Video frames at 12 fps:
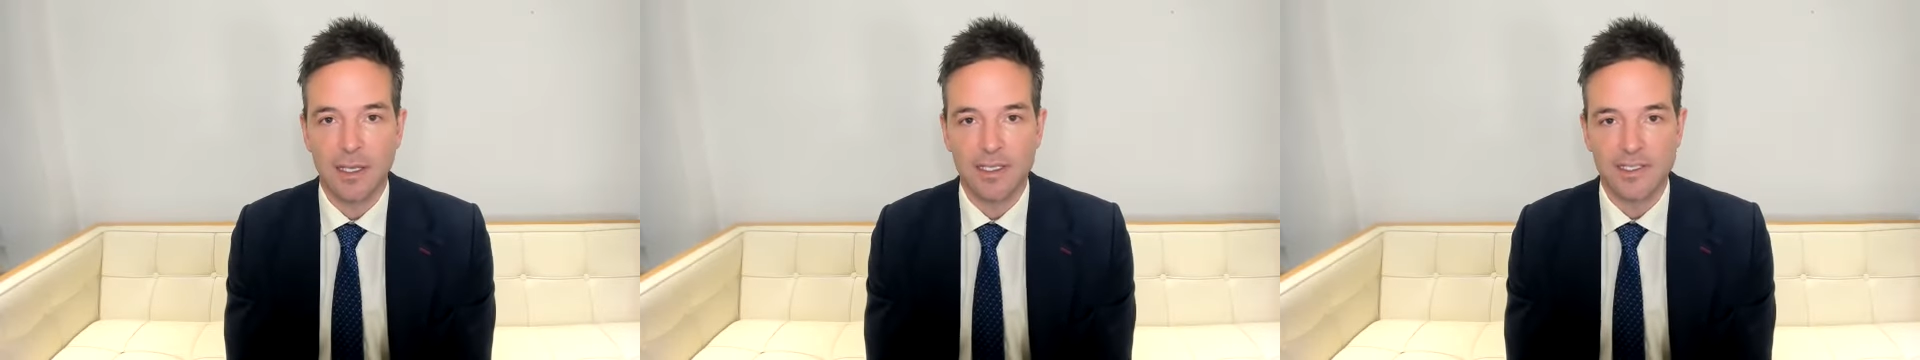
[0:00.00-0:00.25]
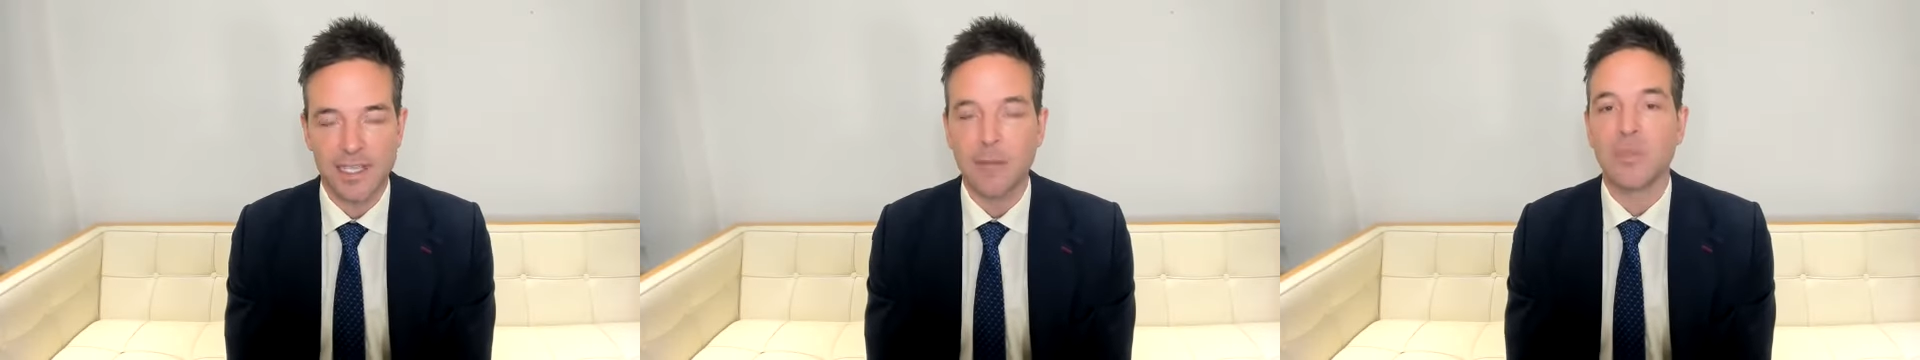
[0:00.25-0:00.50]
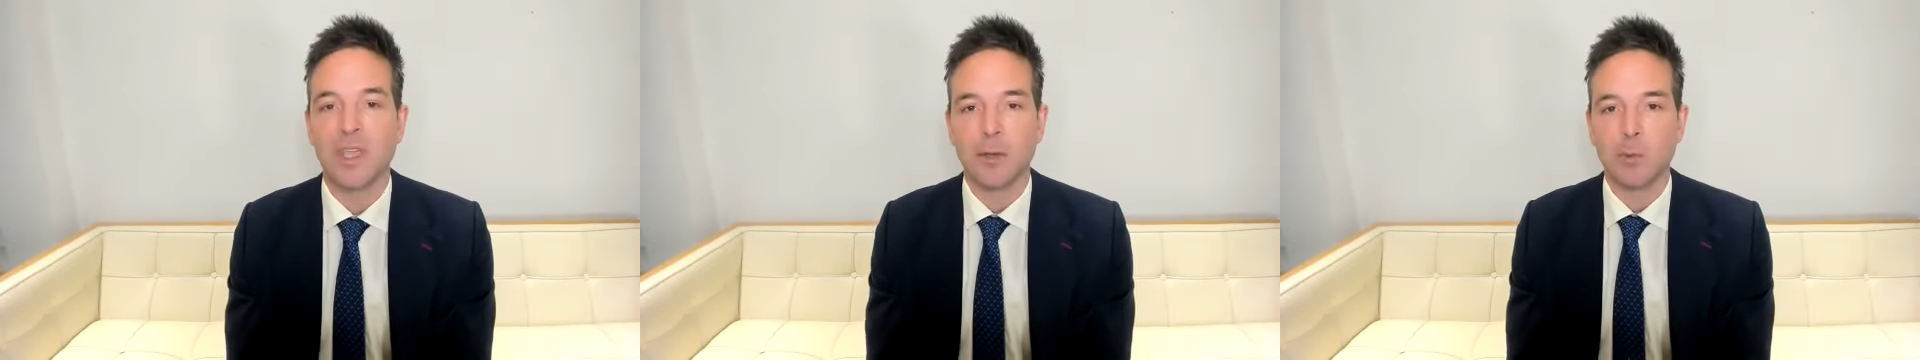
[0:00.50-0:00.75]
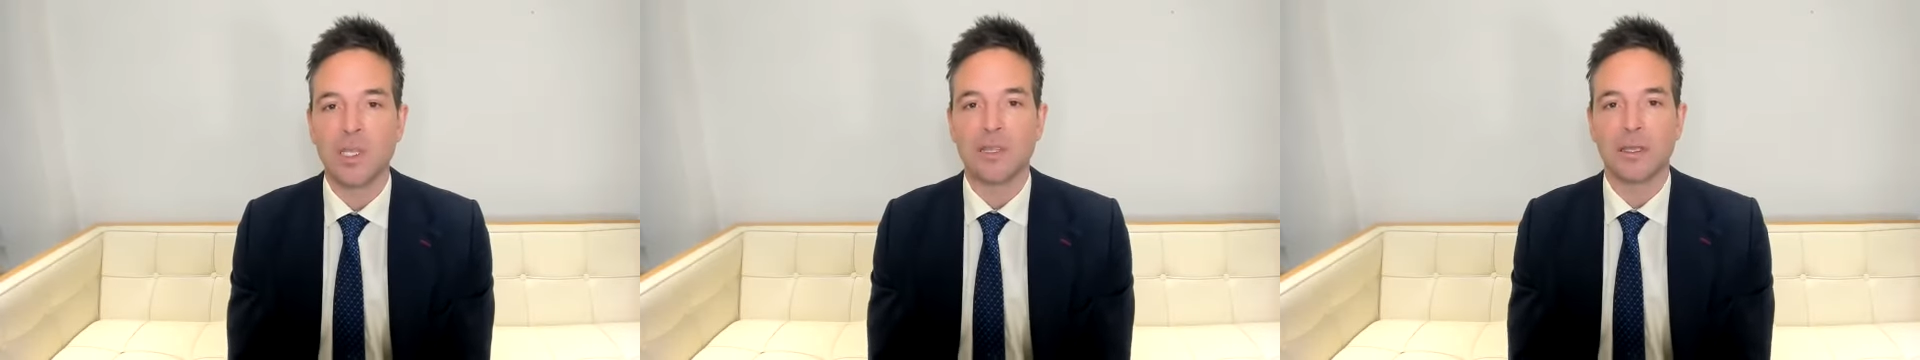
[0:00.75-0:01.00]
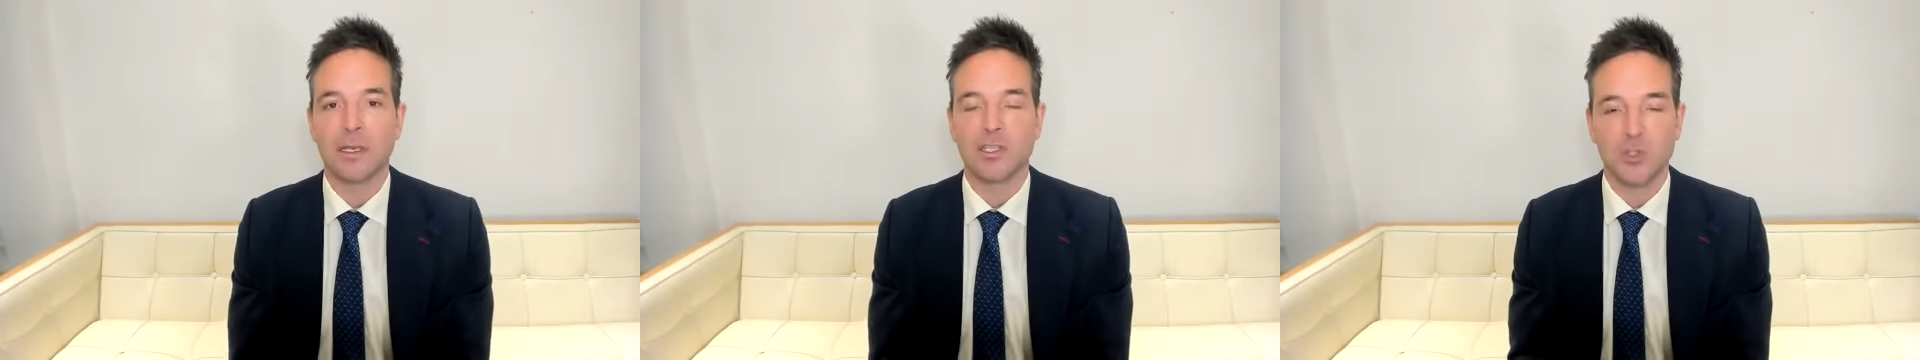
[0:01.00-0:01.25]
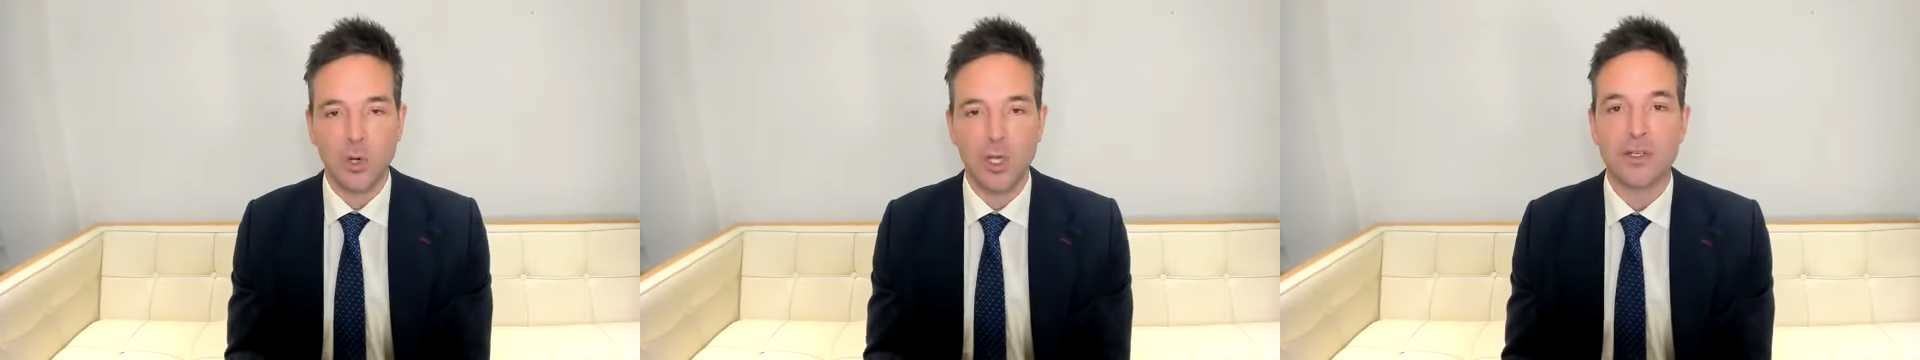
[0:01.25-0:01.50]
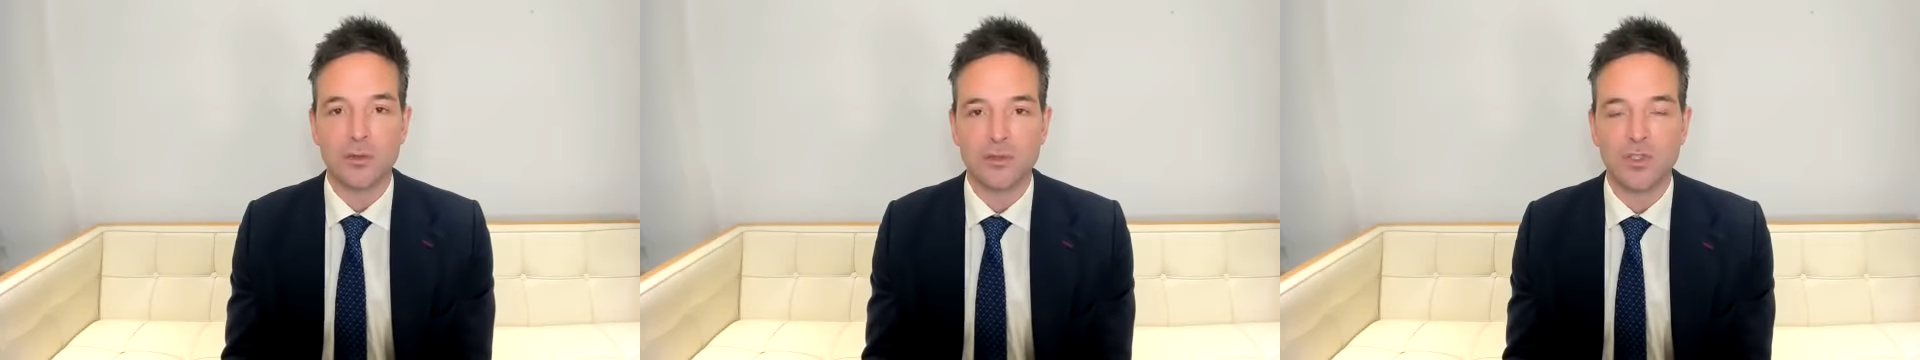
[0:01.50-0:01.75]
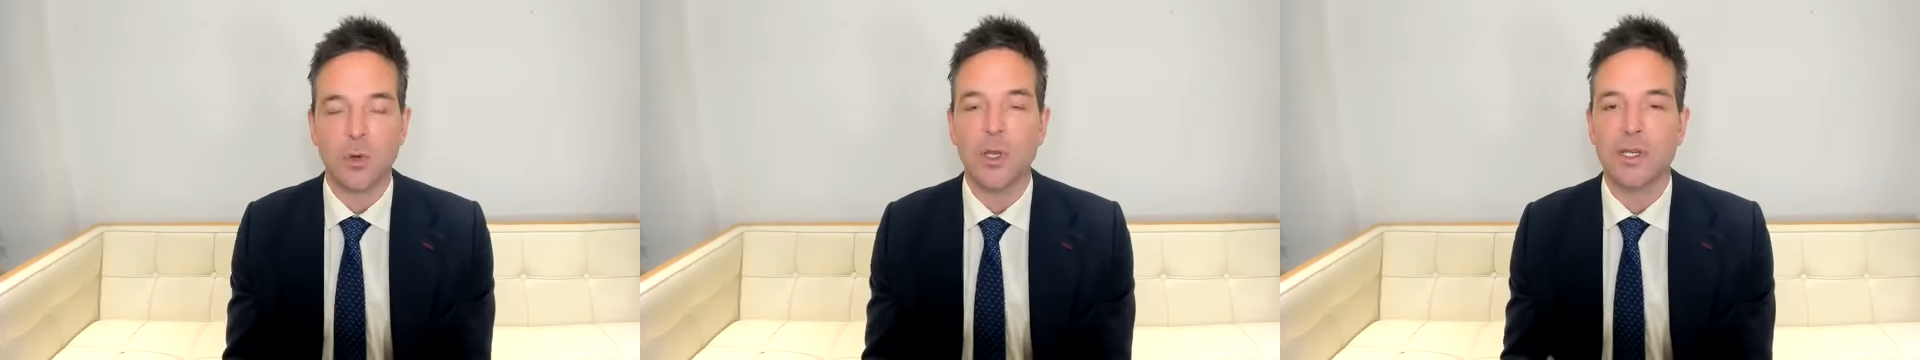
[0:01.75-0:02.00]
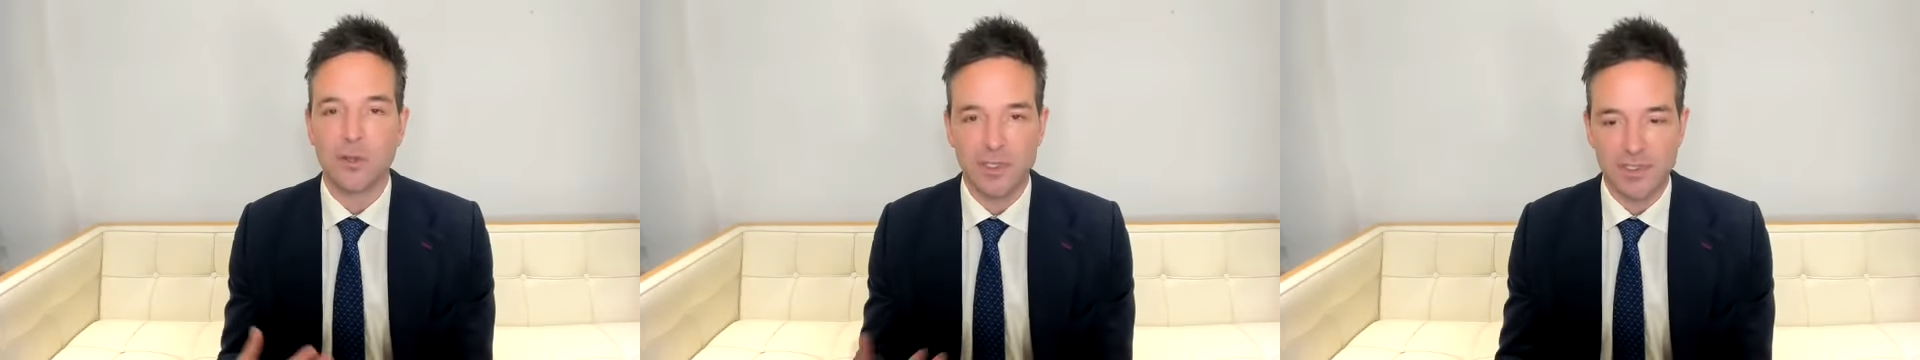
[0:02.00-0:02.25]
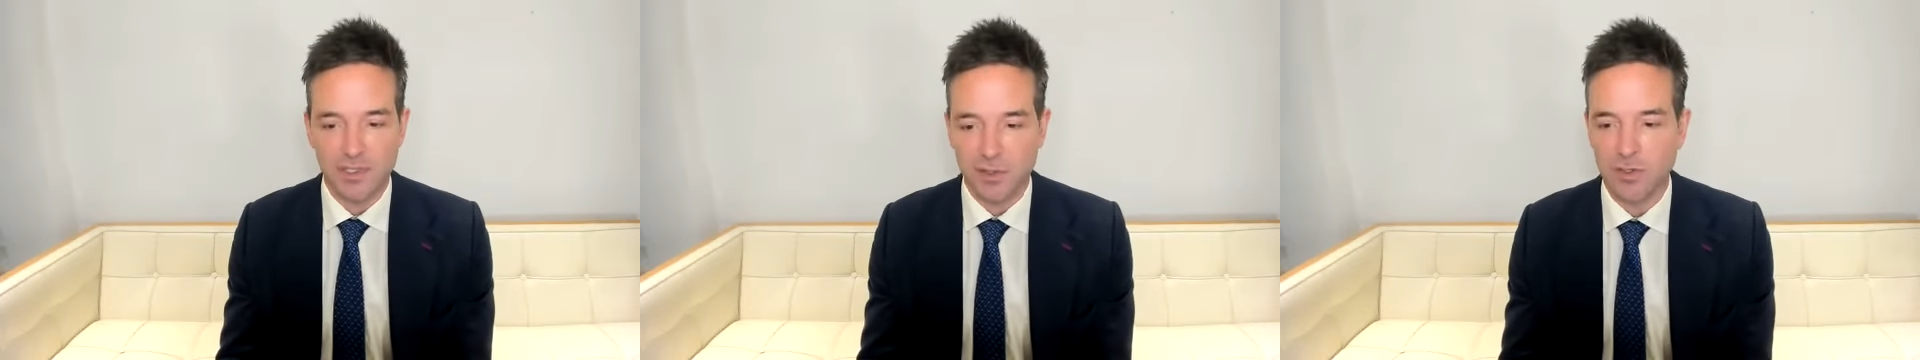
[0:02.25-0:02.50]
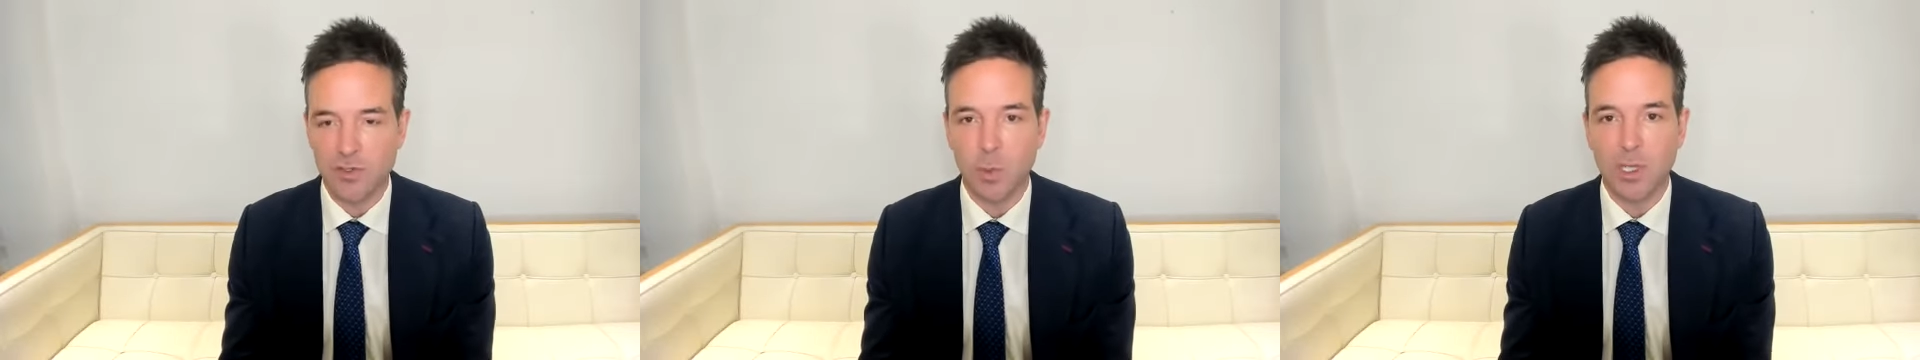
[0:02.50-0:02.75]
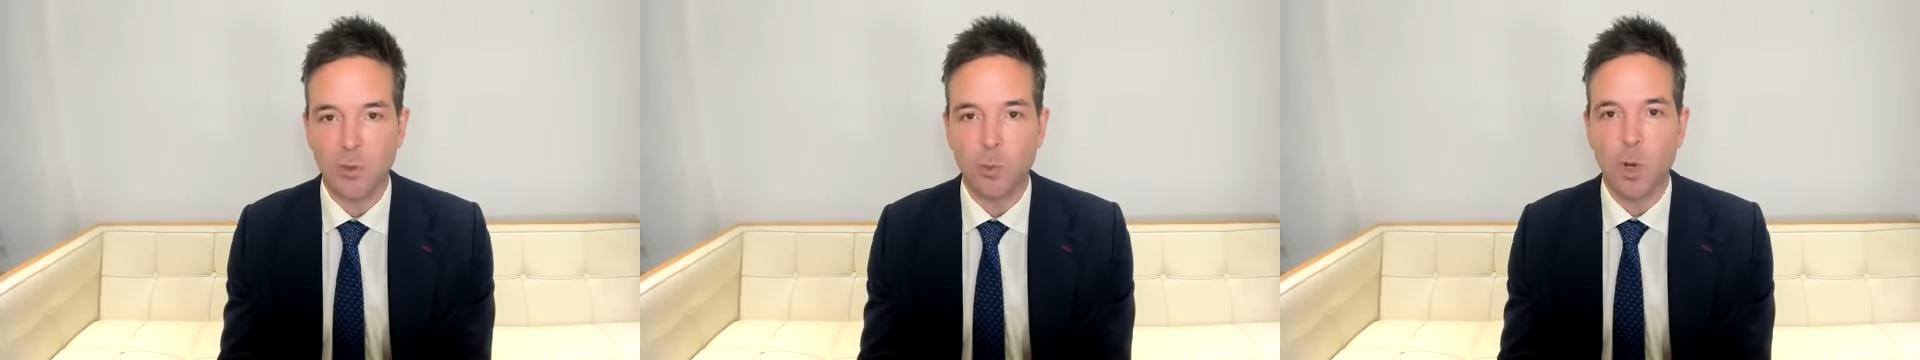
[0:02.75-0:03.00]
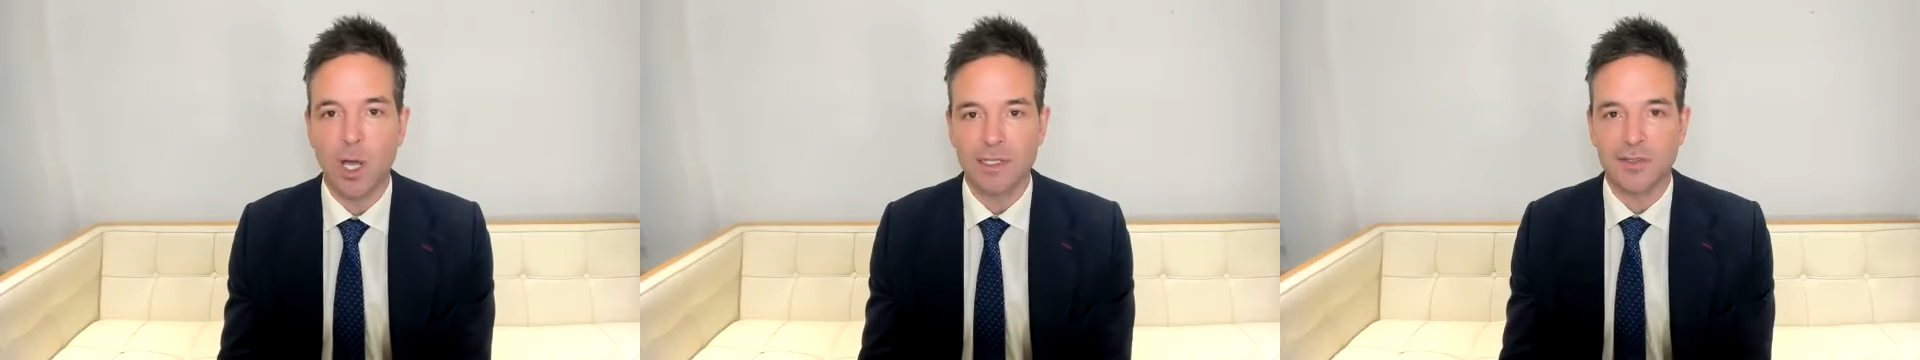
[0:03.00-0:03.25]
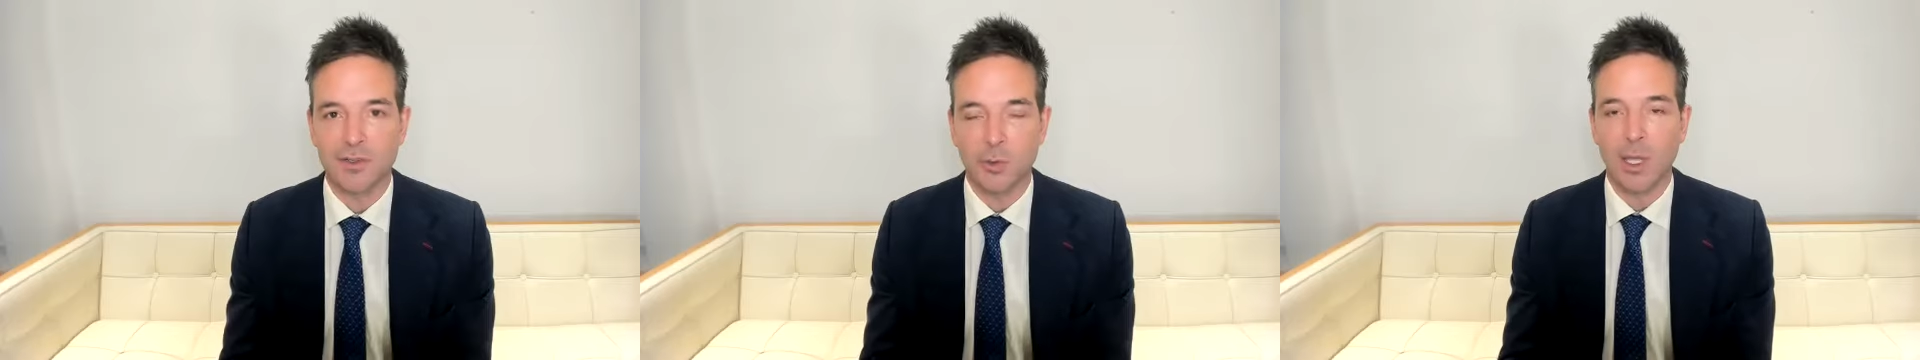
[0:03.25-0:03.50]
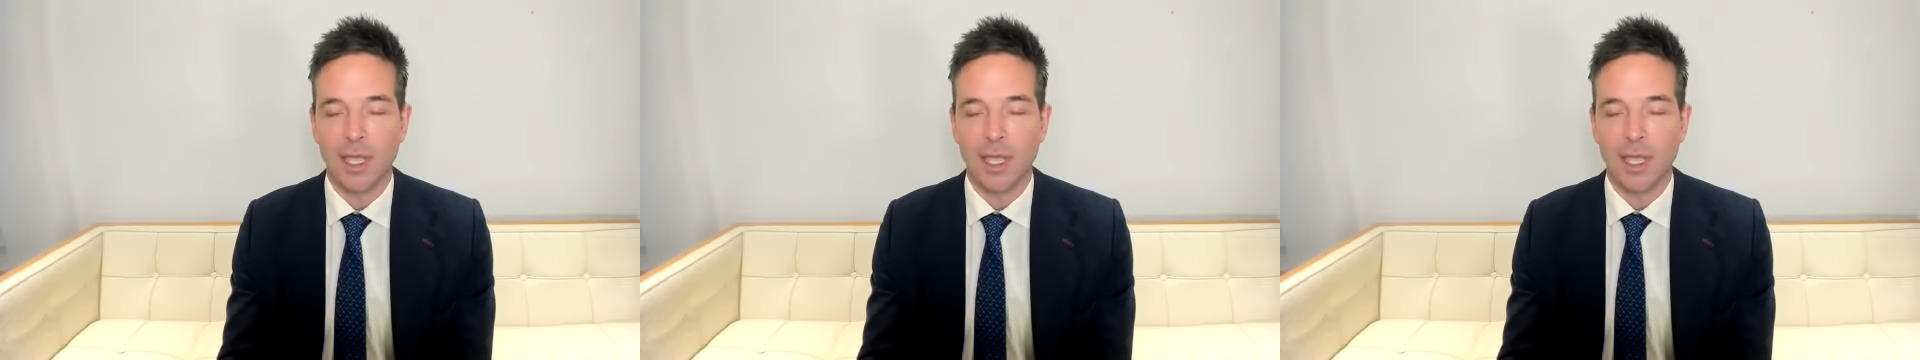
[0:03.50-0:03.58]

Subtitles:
Same thing with joinder. Joinder is used when you want to